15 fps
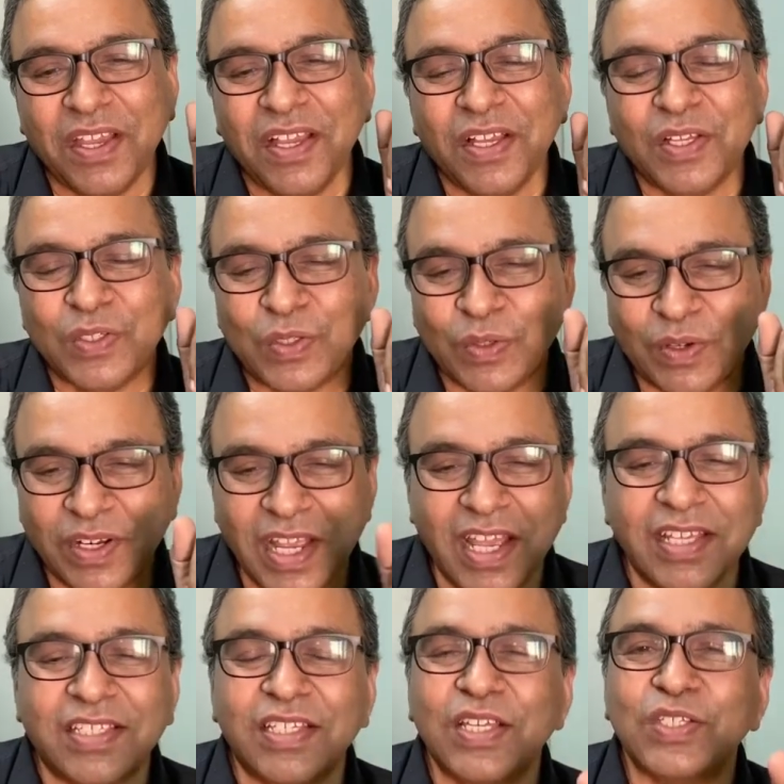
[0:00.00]
So
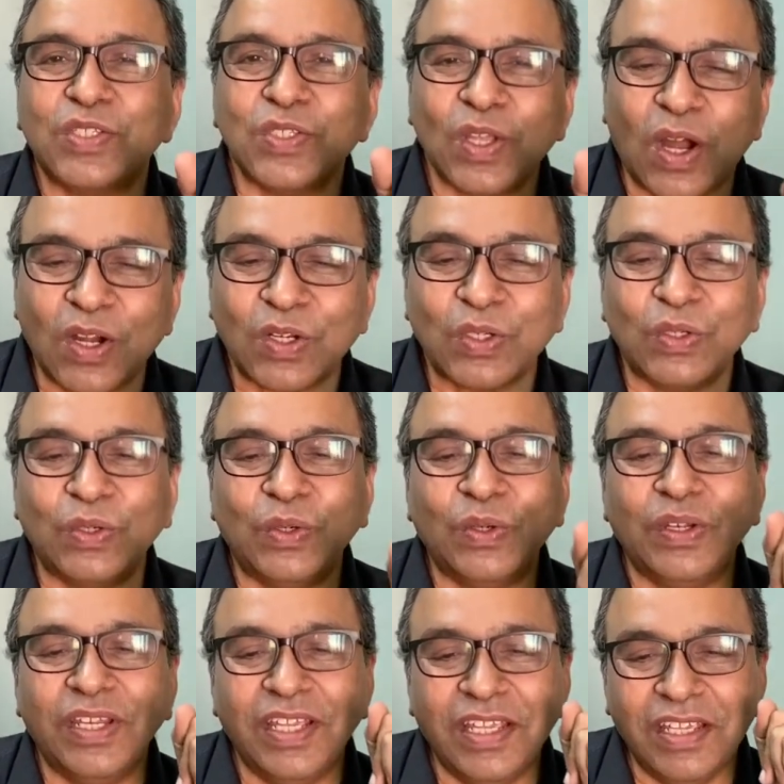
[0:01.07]
race is not
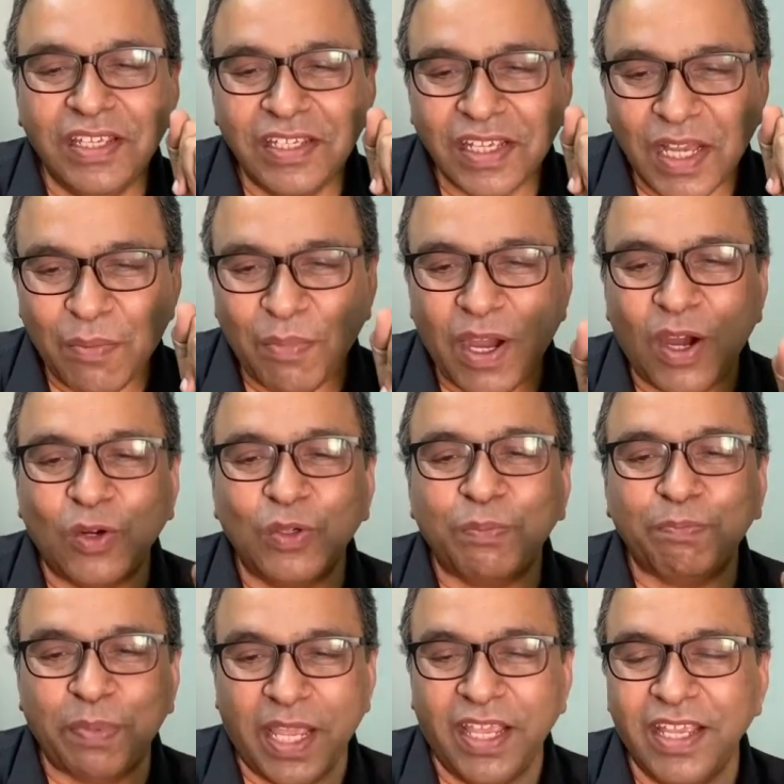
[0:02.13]
only
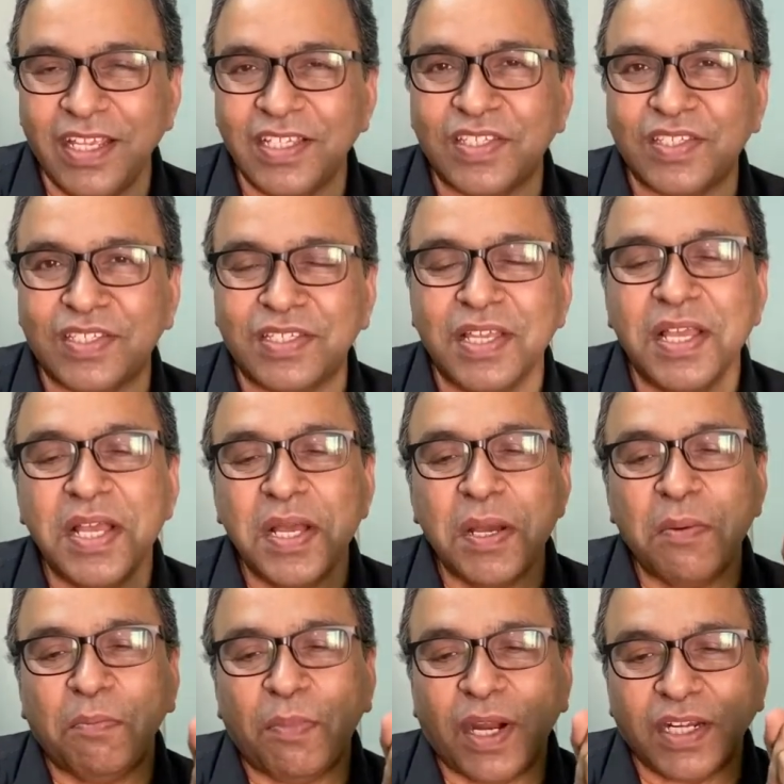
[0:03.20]
about pace
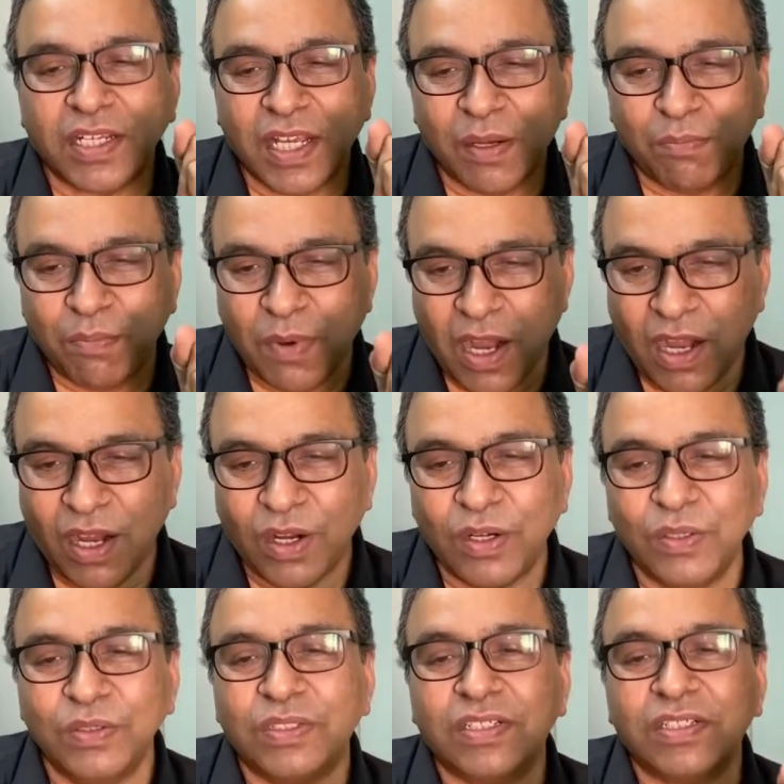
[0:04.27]
but
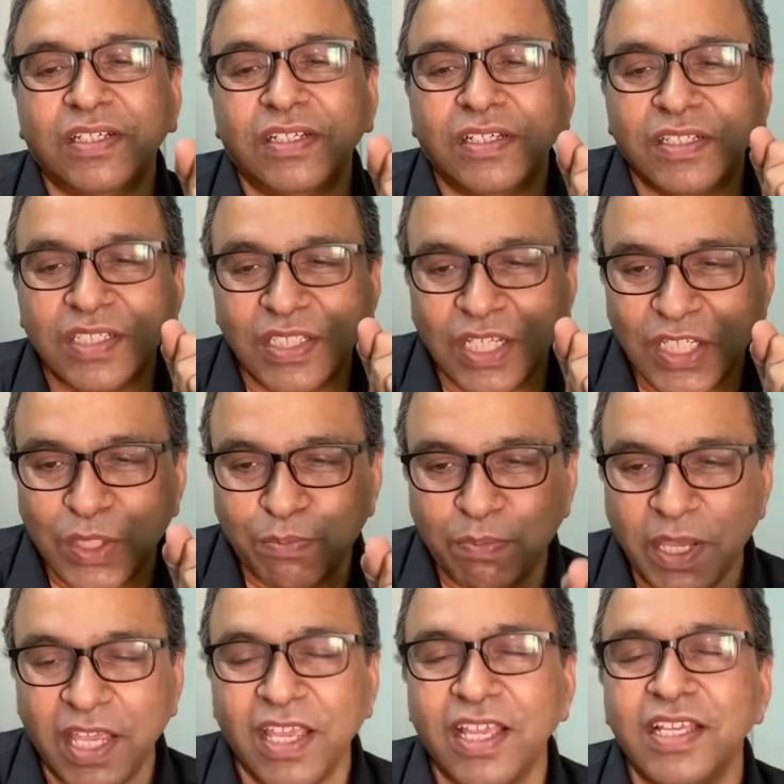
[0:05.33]
about the
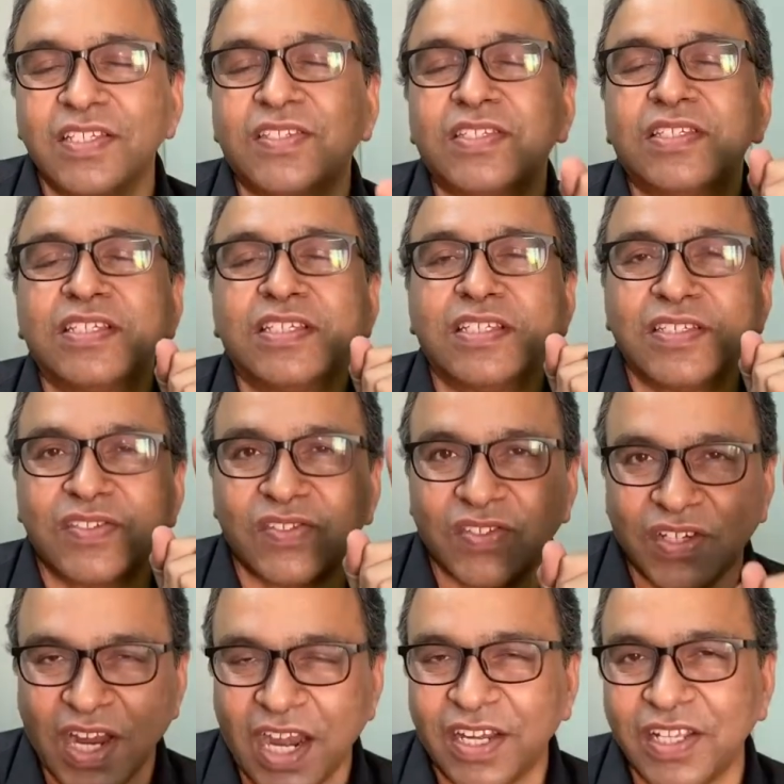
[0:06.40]
space,
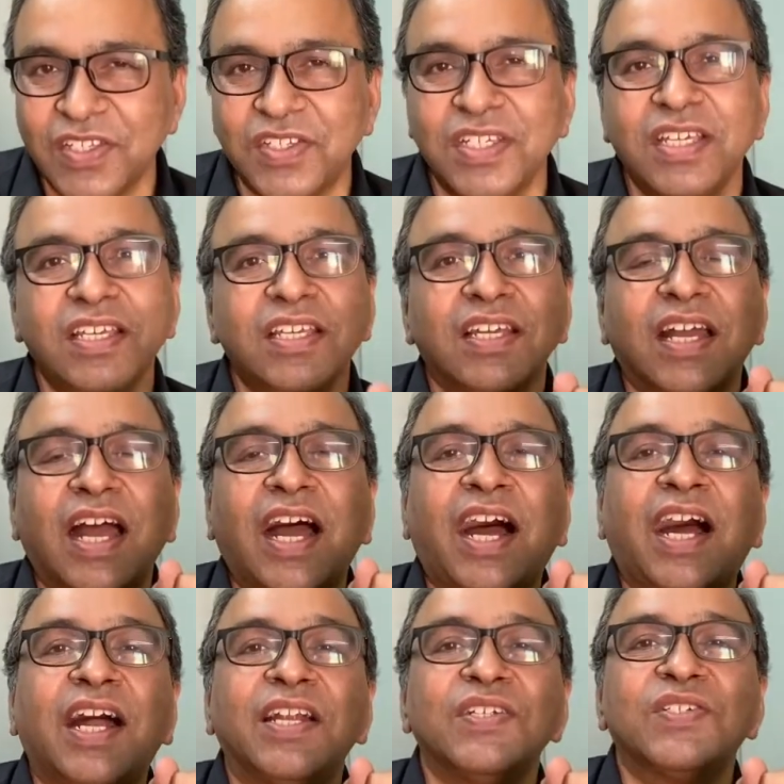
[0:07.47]
strategy
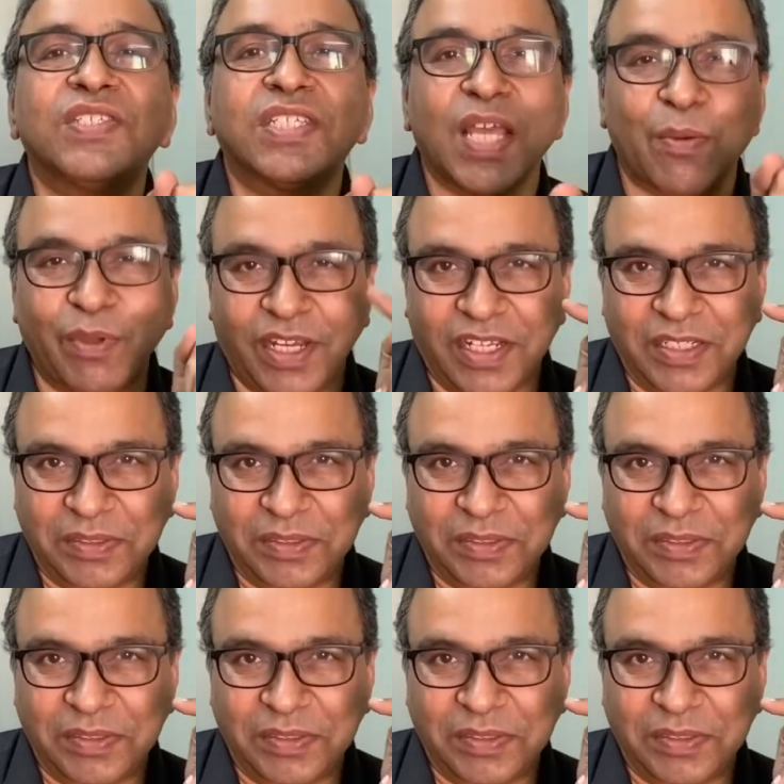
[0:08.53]
and stamina.